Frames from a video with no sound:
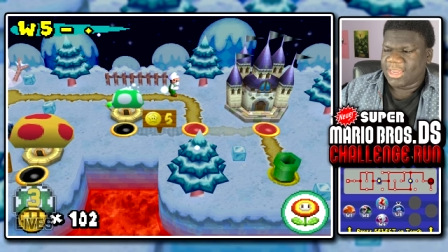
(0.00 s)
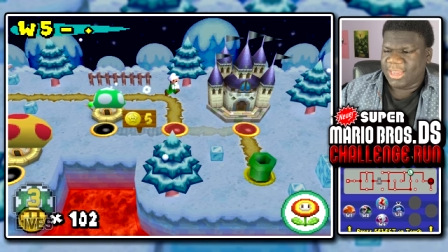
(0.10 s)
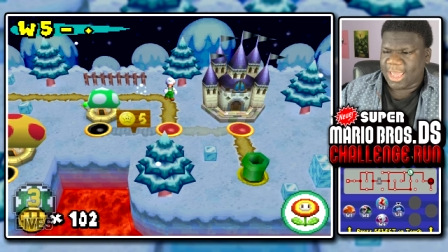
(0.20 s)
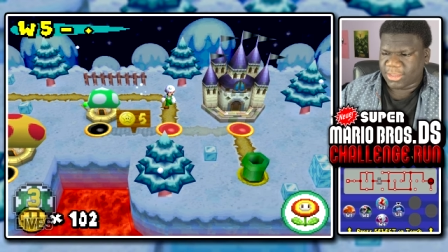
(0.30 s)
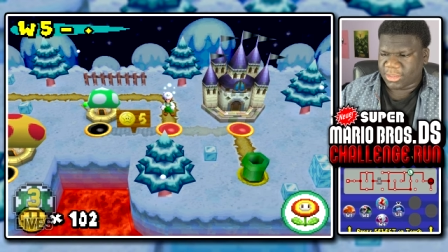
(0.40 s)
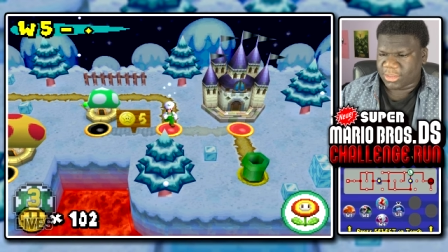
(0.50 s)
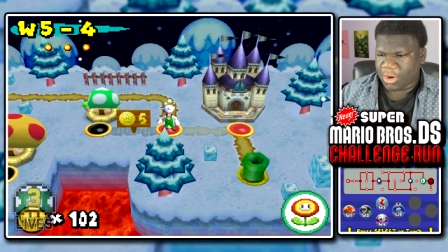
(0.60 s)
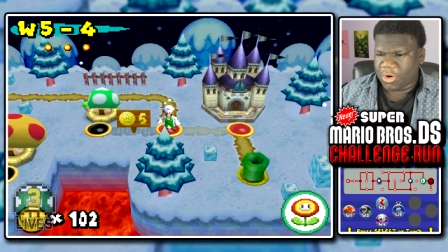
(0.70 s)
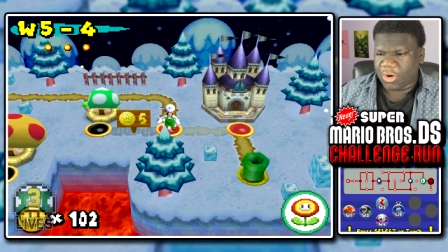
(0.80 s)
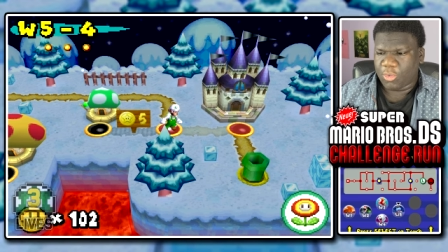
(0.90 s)
Yes,
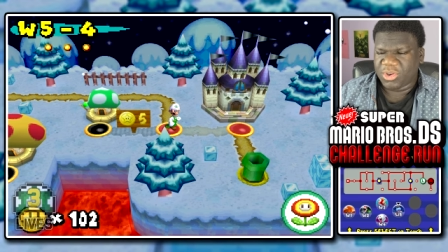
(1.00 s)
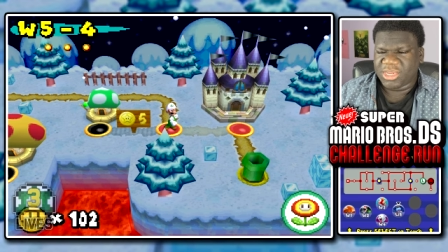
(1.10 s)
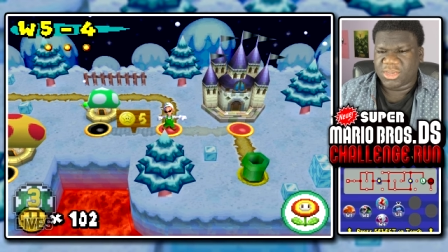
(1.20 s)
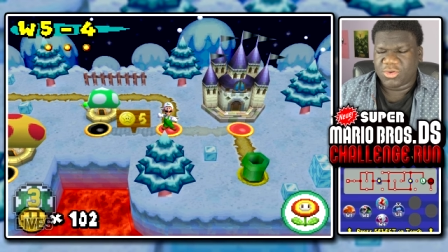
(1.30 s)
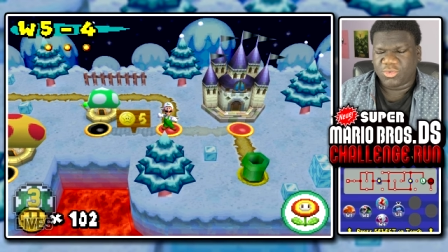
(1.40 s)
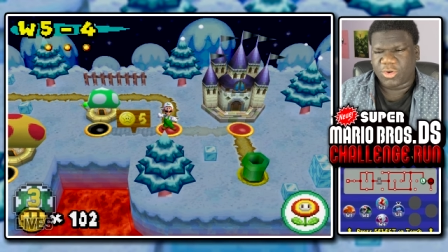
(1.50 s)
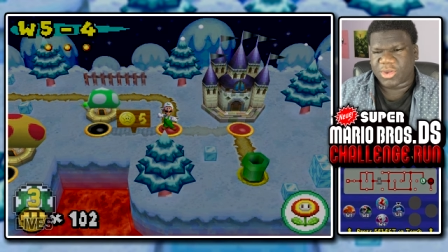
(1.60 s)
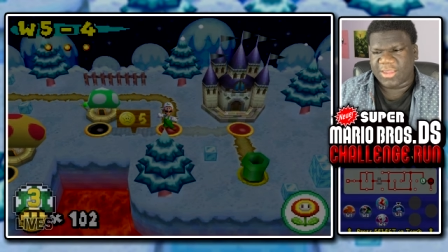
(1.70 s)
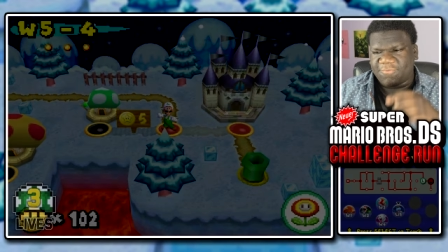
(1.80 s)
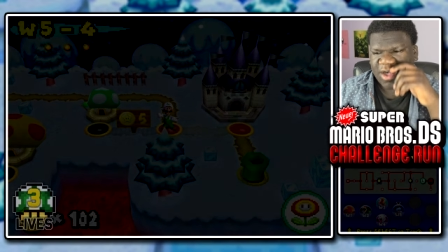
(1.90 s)
sir, only two.
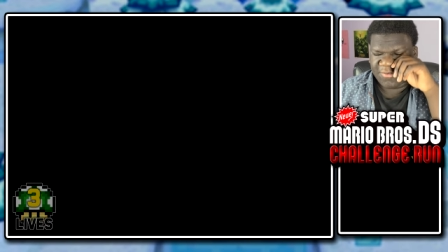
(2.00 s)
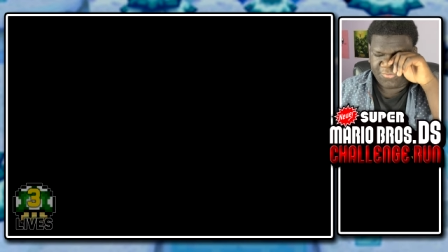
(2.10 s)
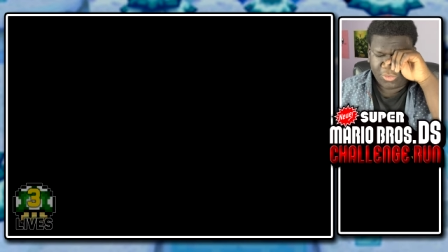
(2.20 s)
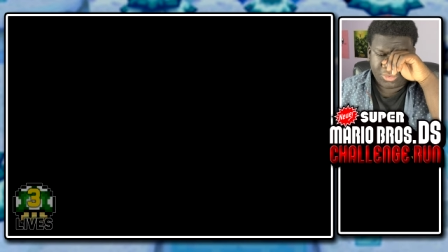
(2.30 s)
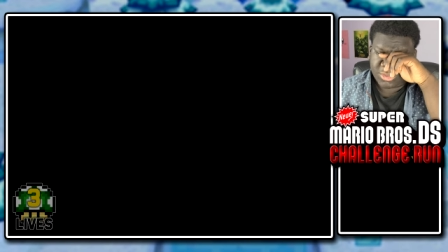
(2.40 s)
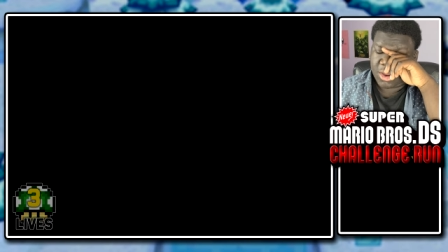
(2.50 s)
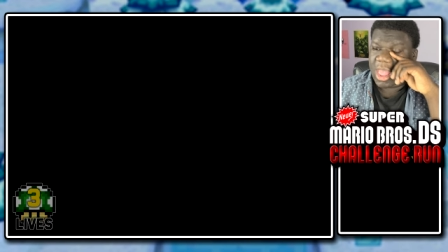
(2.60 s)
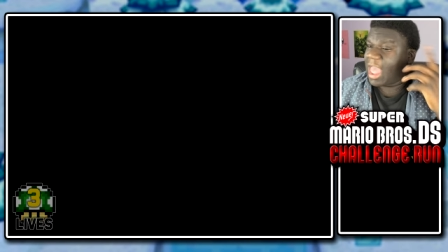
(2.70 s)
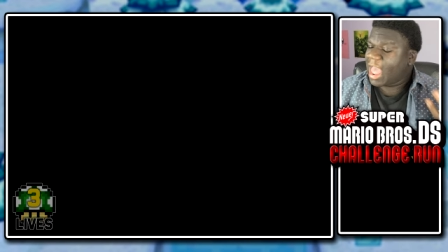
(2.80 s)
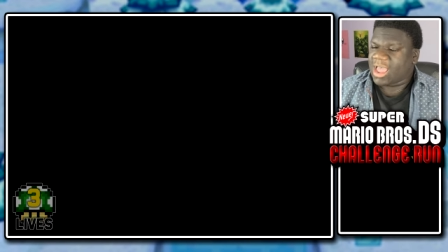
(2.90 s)
Okay, five, four. This,
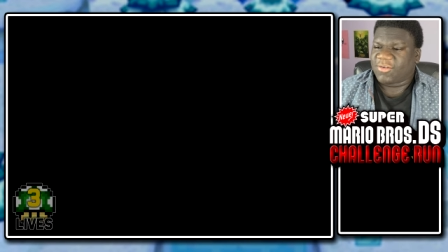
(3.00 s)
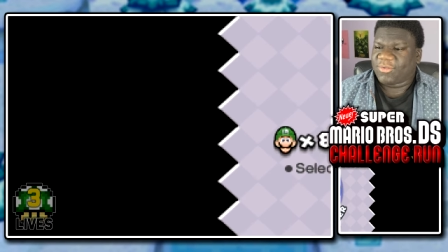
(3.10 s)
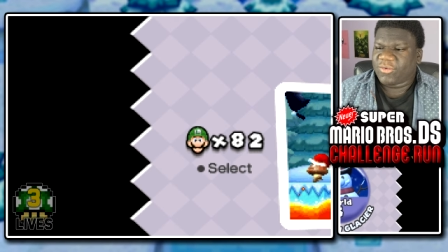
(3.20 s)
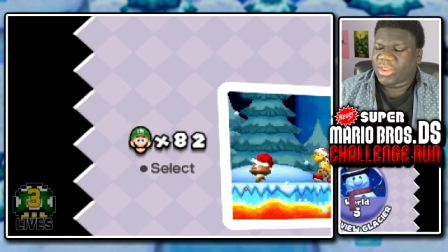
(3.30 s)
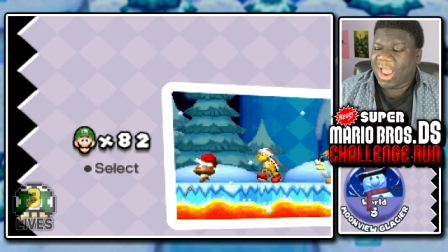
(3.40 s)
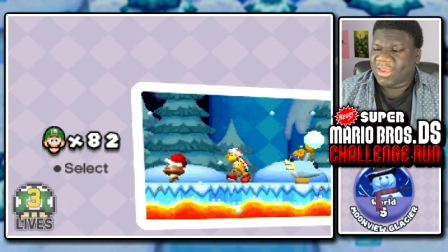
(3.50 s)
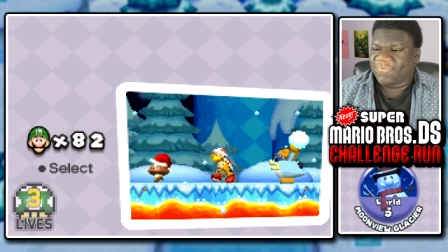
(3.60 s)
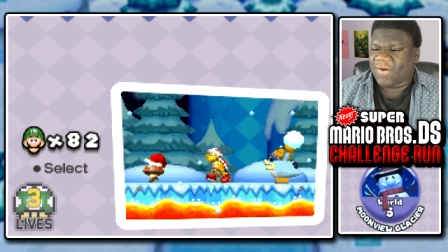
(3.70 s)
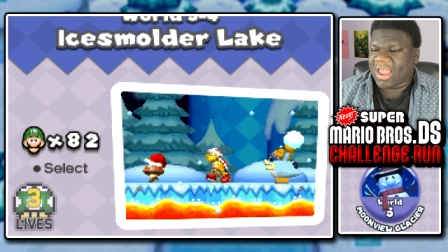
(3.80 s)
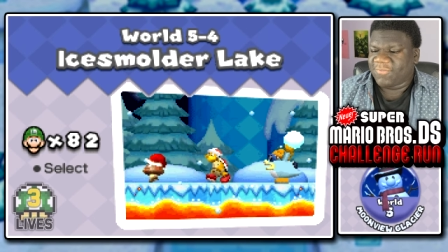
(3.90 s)
we've only got to
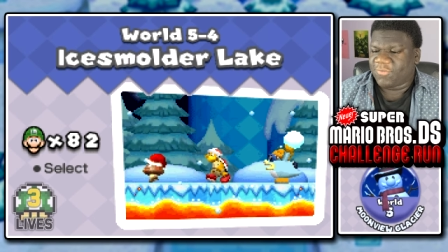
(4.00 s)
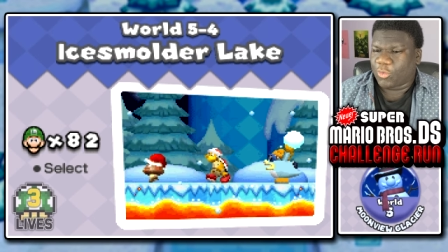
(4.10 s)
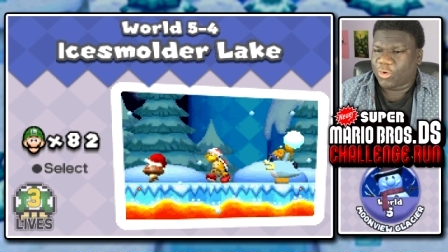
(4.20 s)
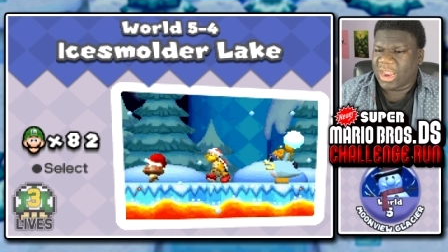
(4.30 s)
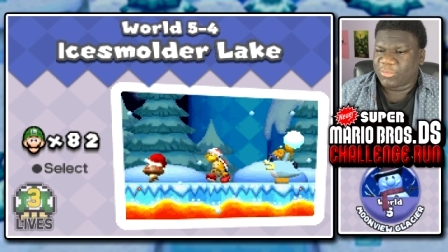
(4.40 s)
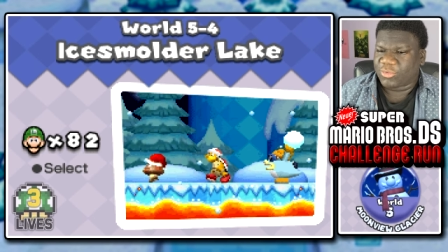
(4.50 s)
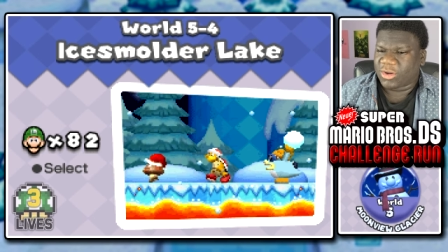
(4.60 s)
five, four, and we're,